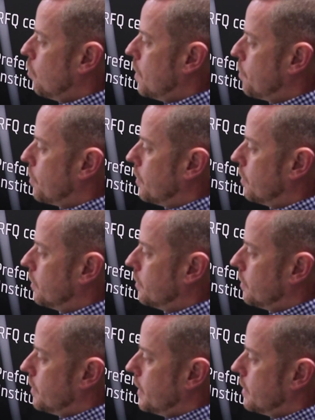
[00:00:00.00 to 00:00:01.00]
We put
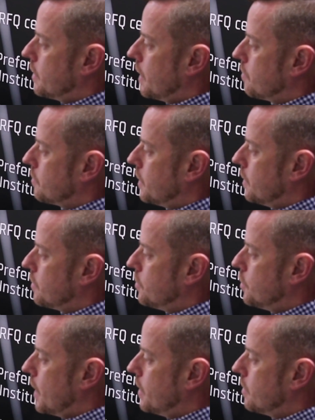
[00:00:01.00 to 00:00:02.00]
details in
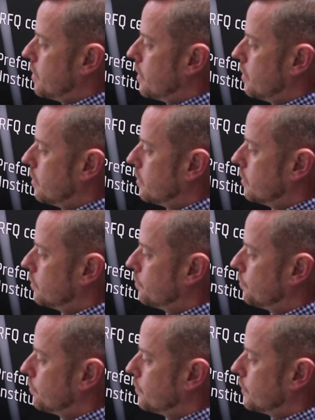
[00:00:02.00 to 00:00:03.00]
as gender,
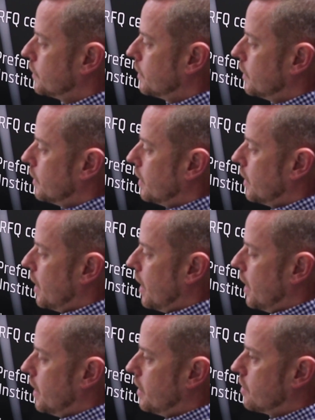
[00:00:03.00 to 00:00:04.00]

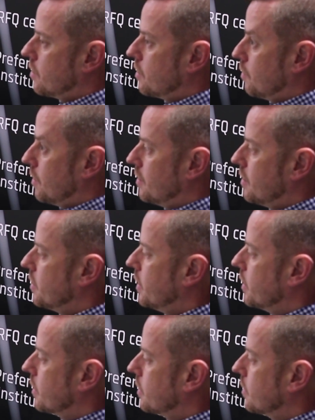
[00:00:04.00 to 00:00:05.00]
age
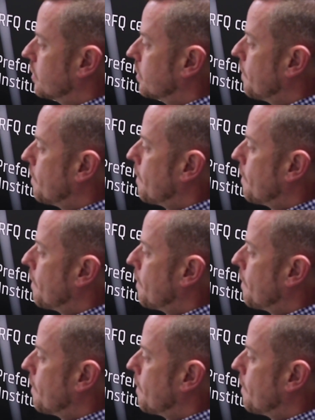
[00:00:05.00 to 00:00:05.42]
26,